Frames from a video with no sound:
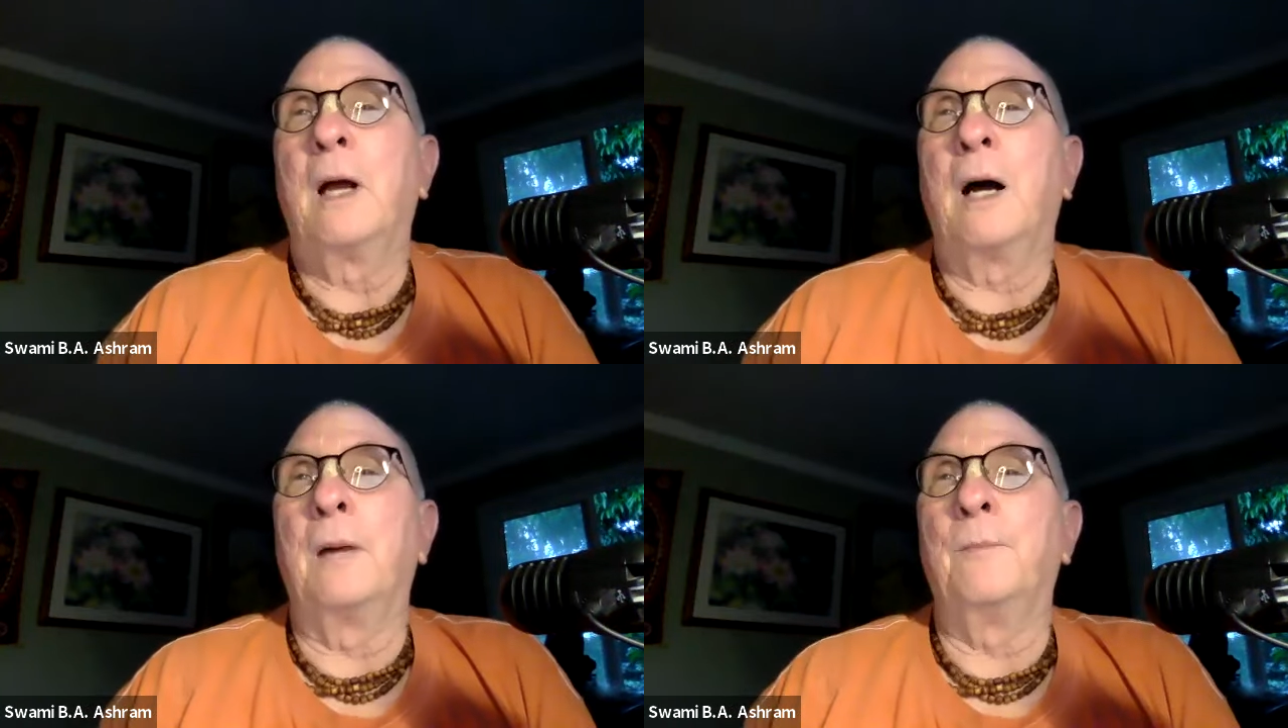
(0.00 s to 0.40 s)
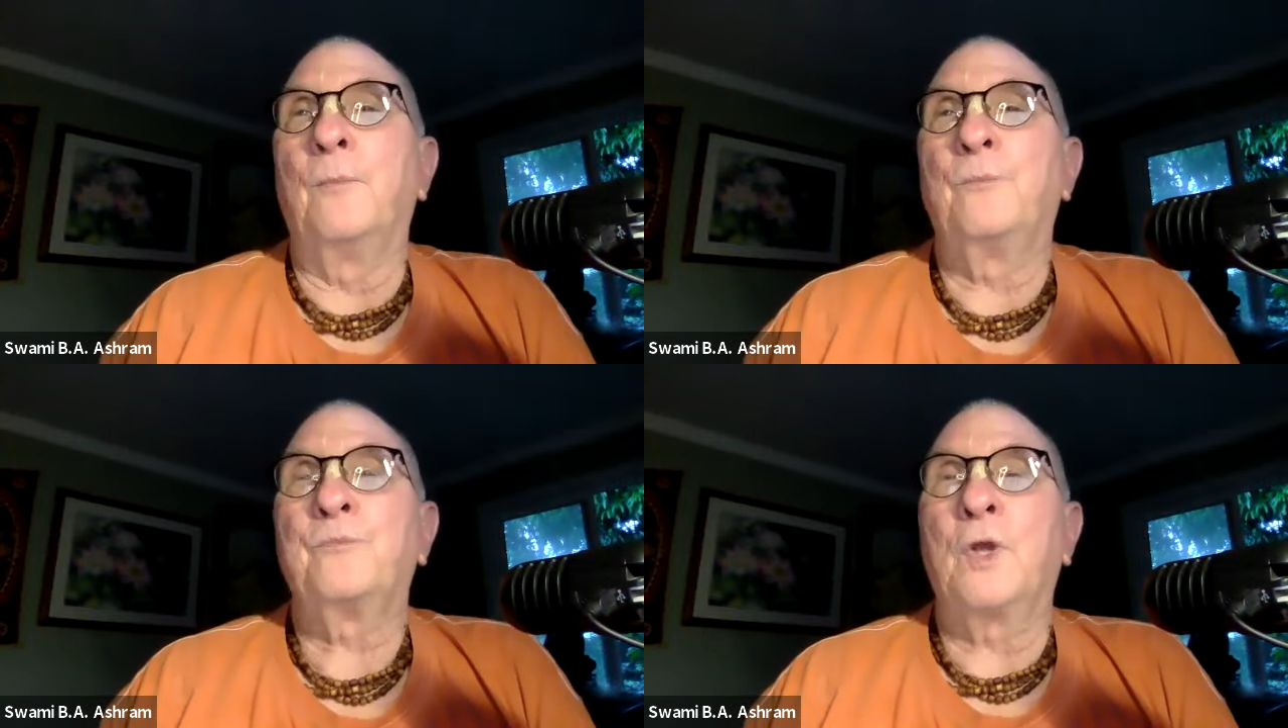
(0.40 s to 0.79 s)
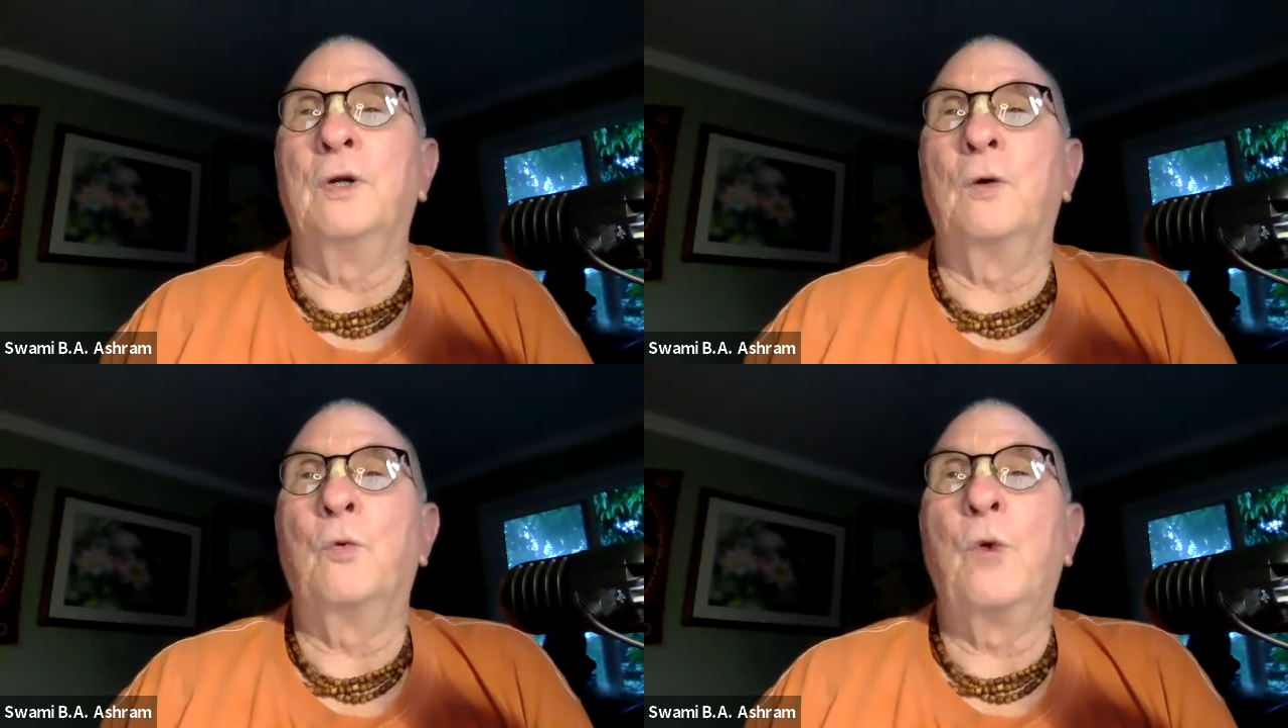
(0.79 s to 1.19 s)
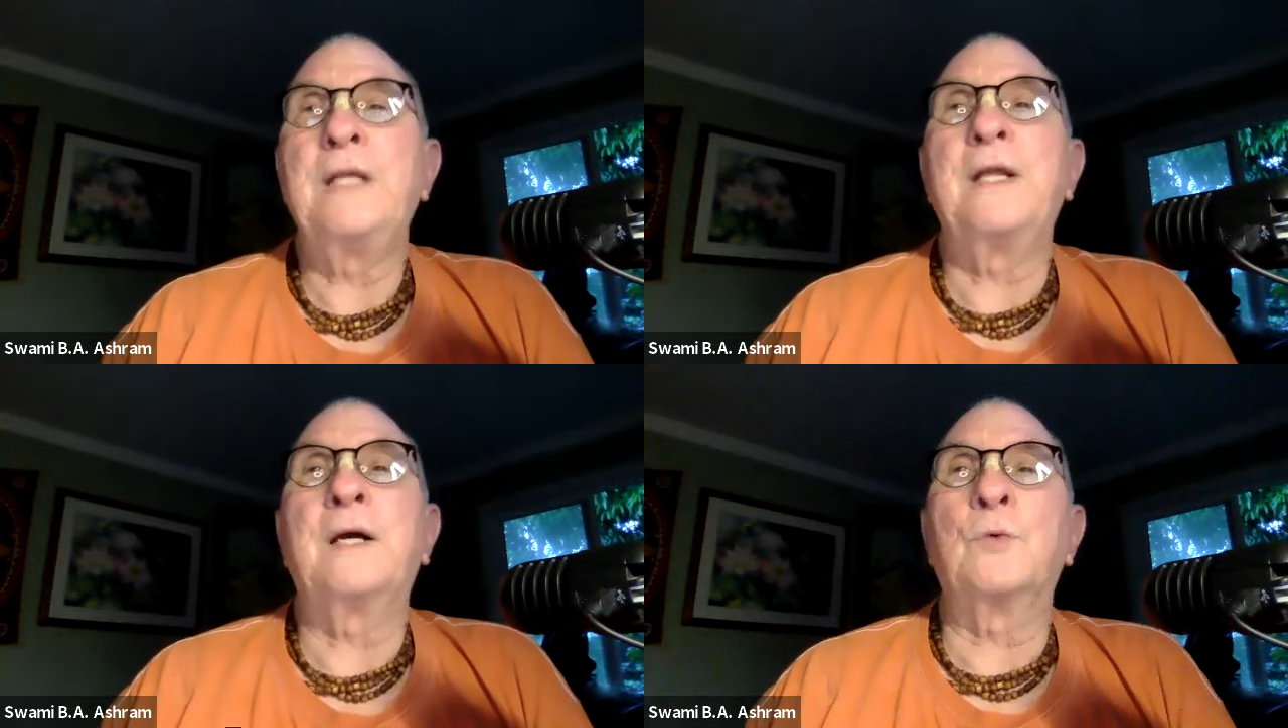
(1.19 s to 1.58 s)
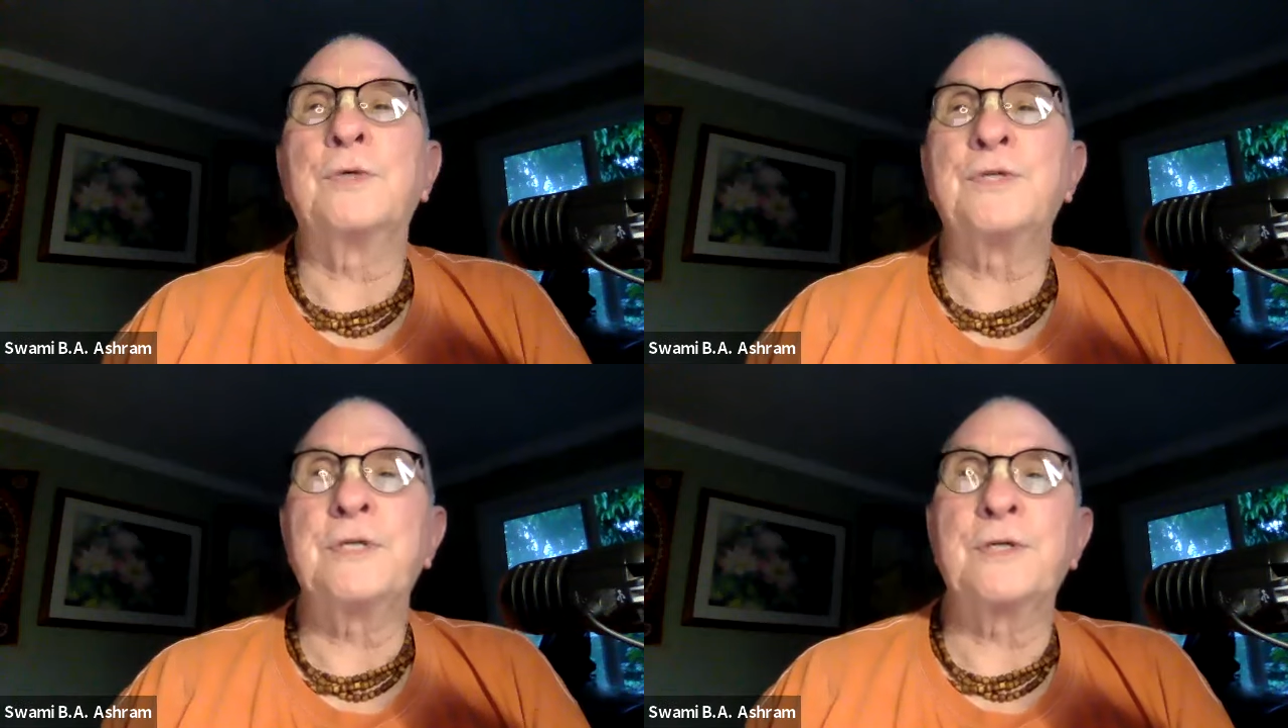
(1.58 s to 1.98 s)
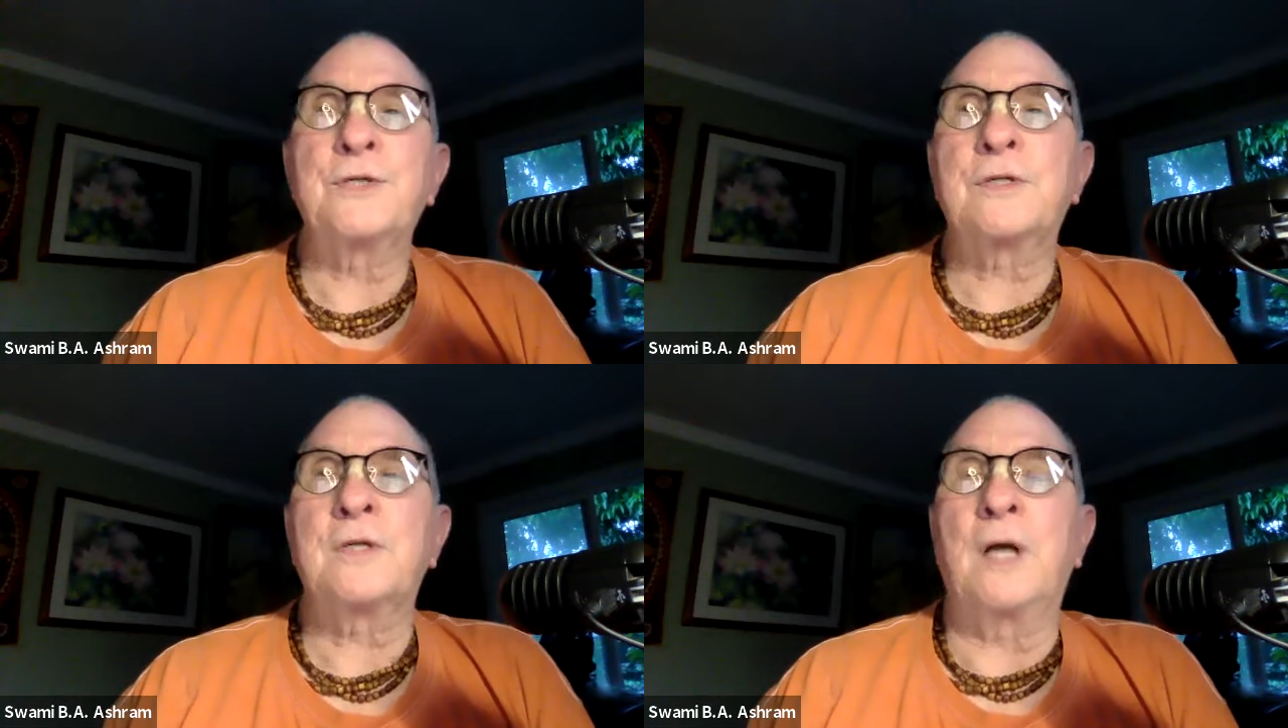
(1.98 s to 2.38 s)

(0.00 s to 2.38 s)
um, when there was this